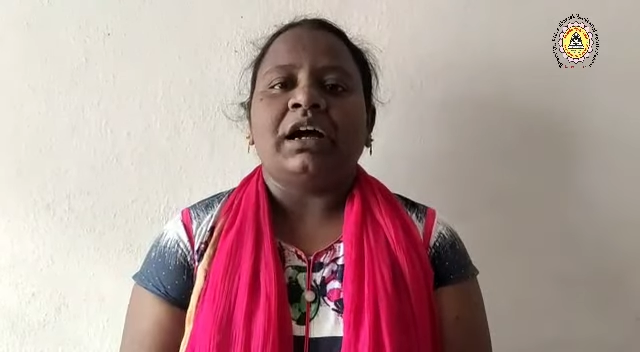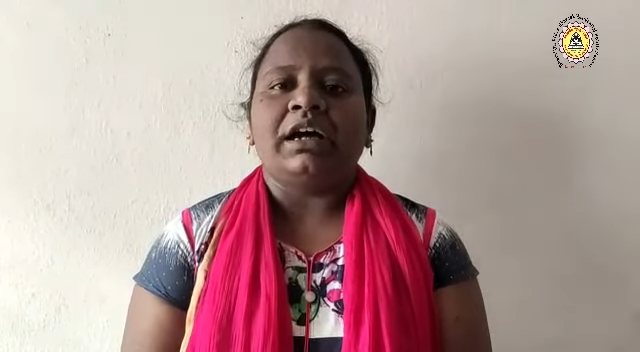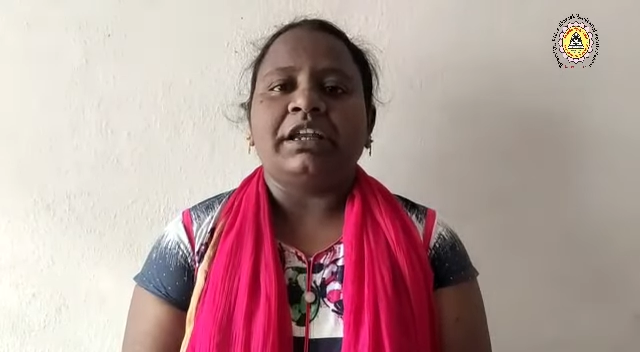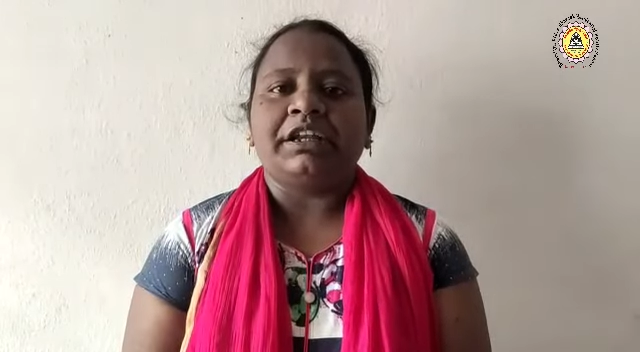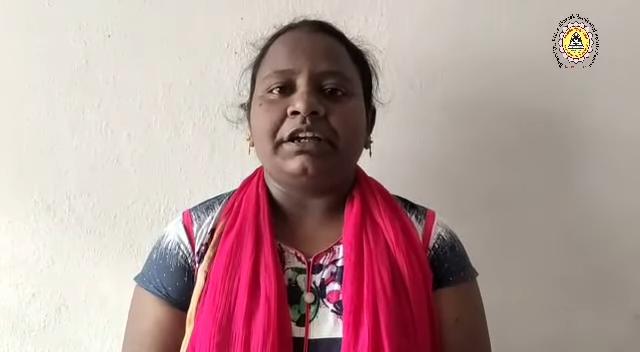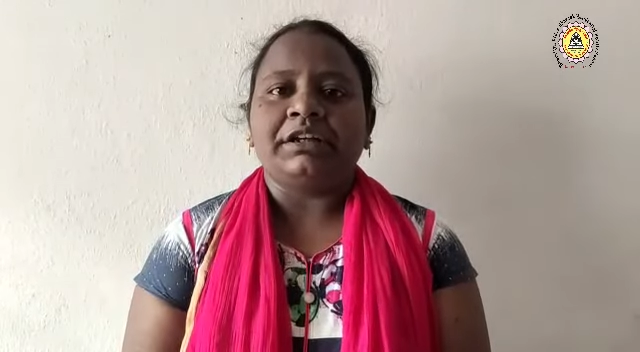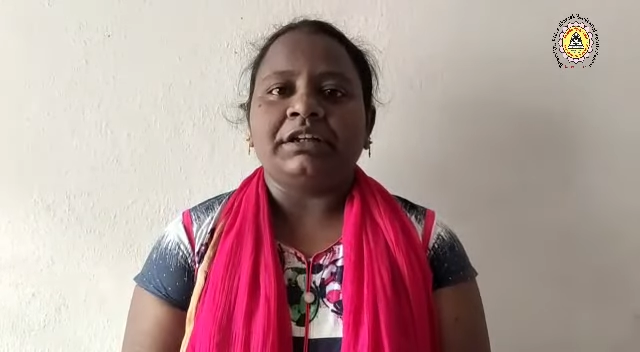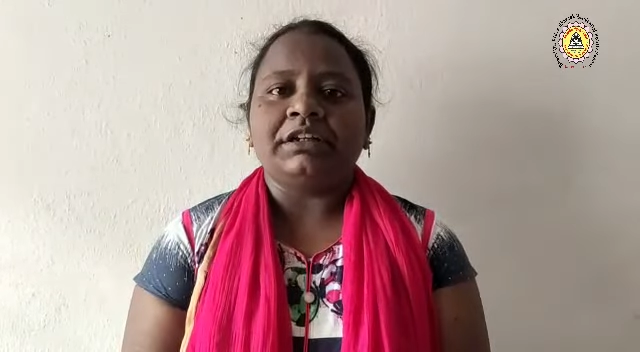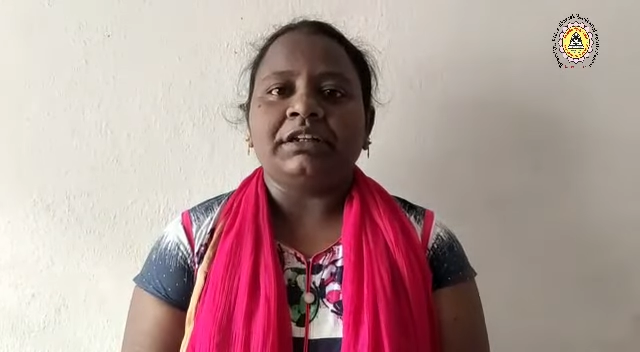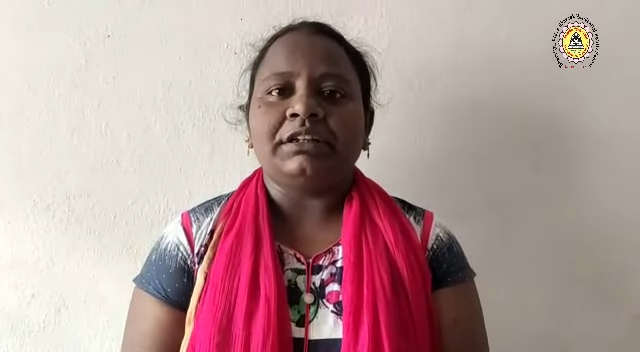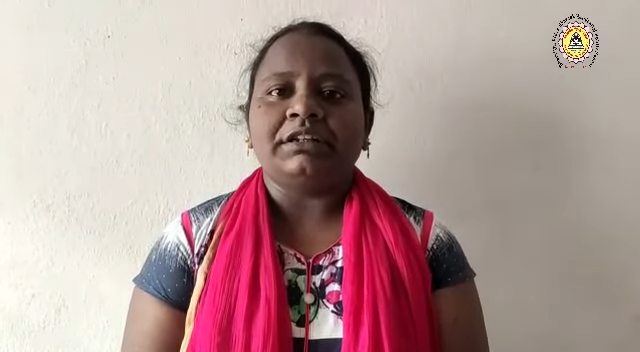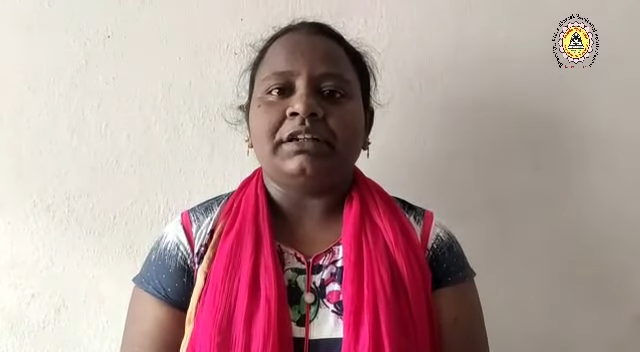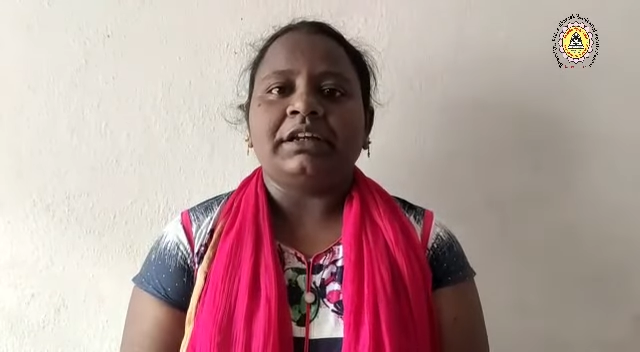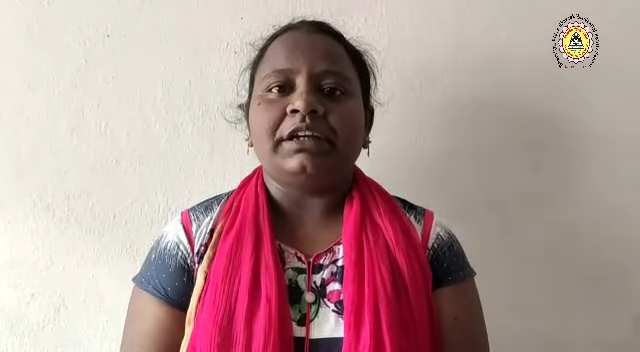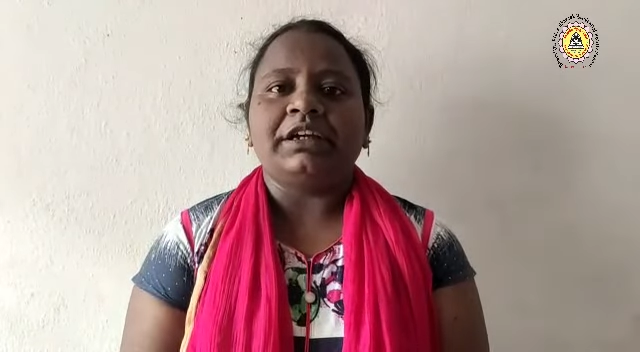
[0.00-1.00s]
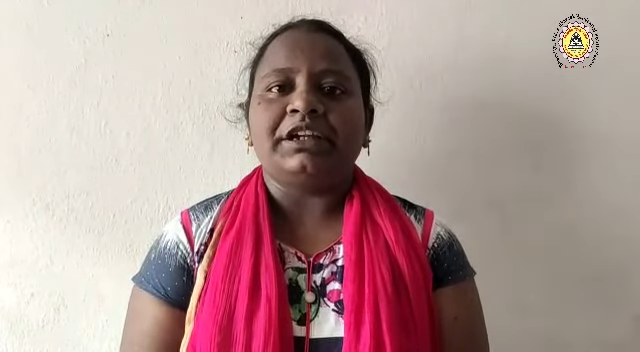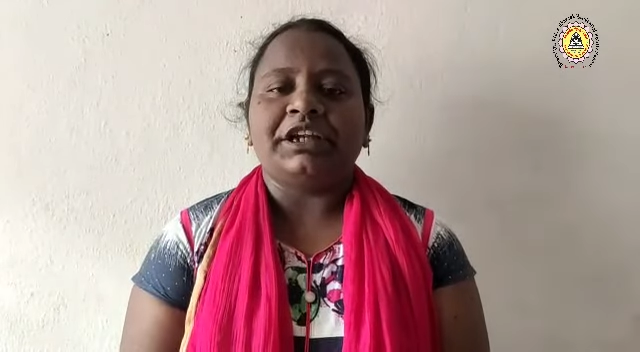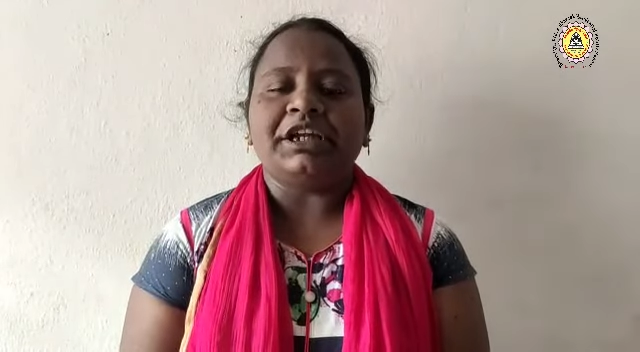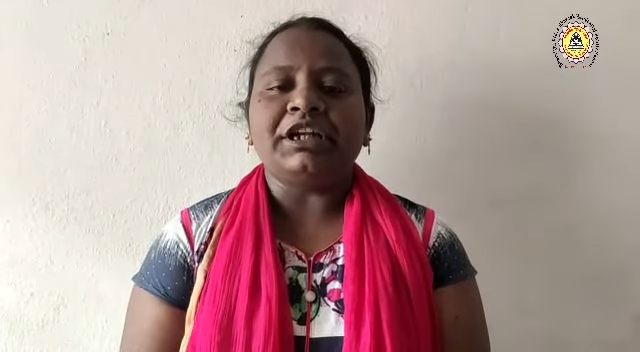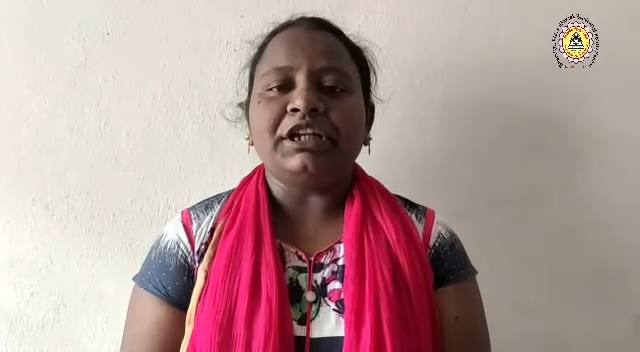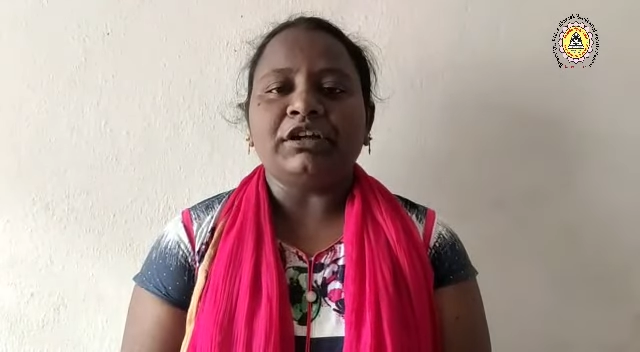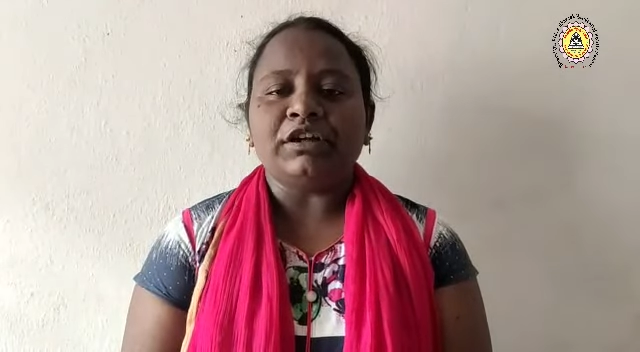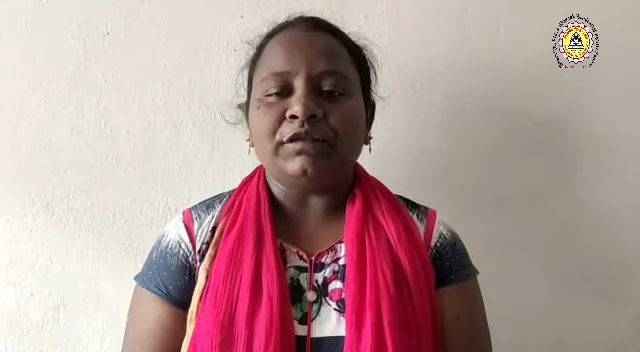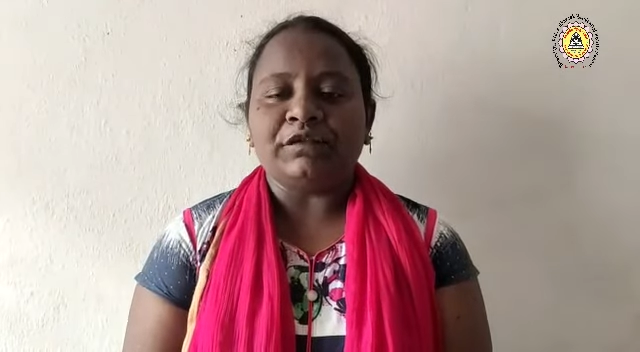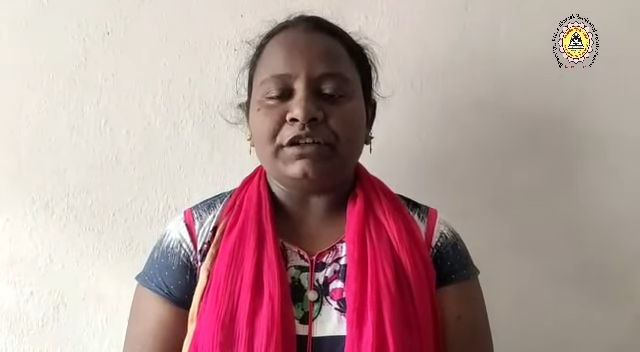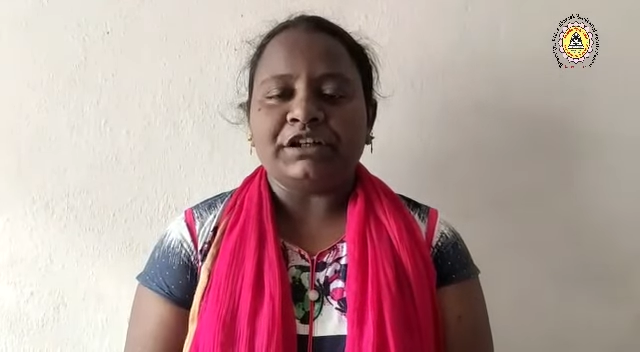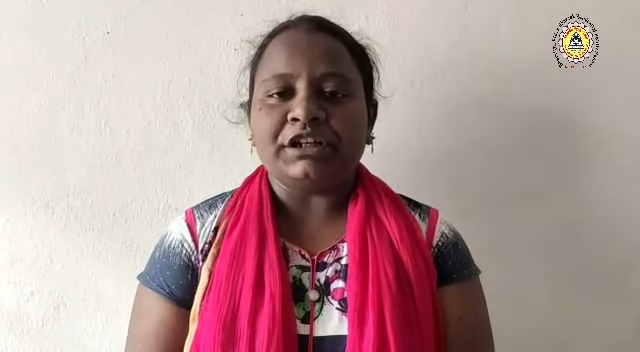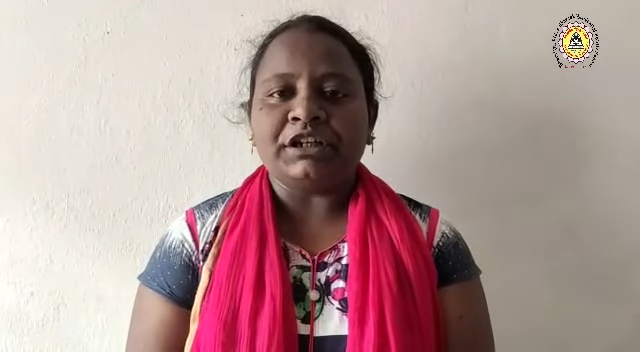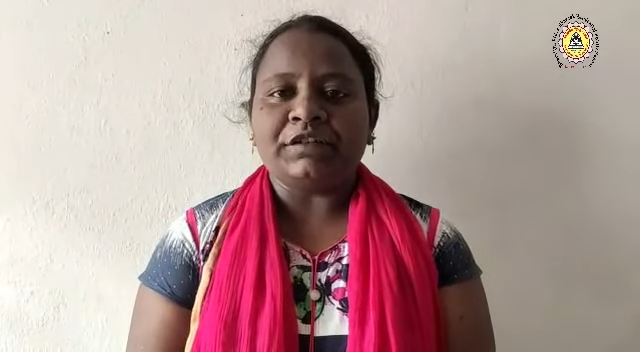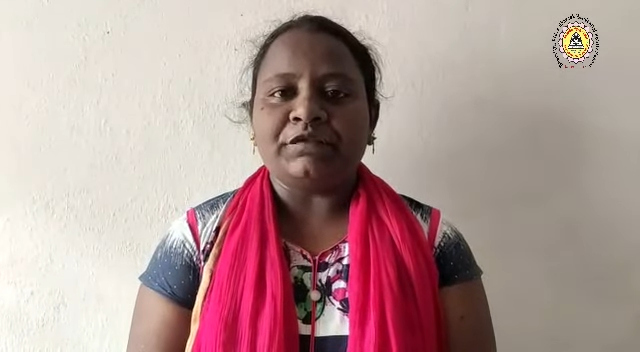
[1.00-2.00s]
and return a great deal of
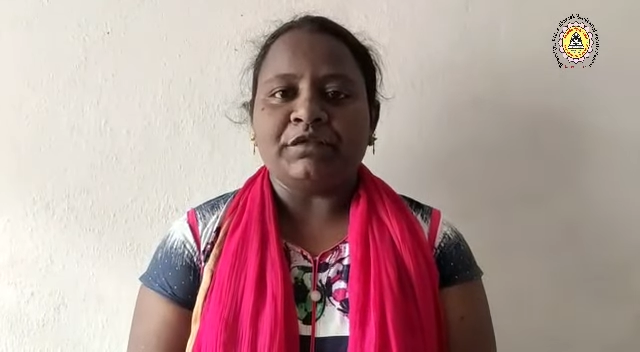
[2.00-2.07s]
written